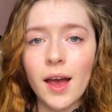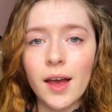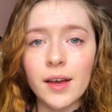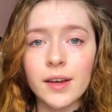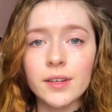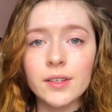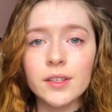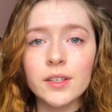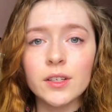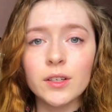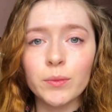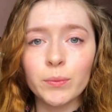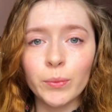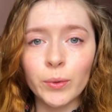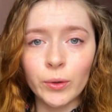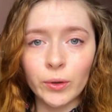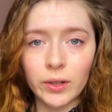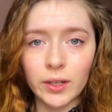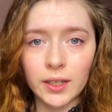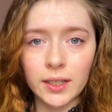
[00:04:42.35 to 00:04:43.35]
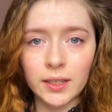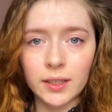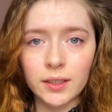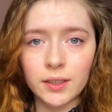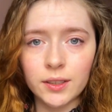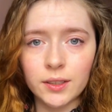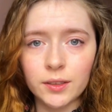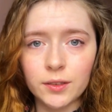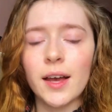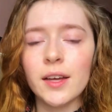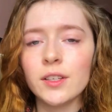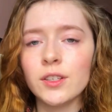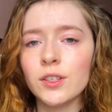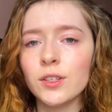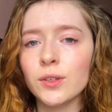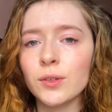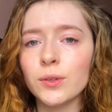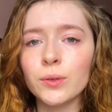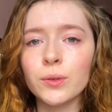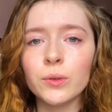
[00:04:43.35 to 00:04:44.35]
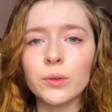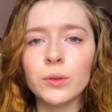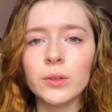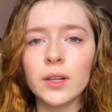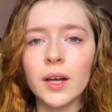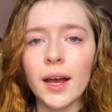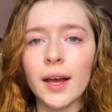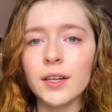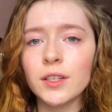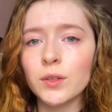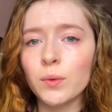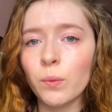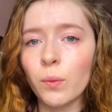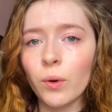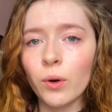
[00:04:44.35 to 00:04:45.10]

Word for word: as bullying at school, at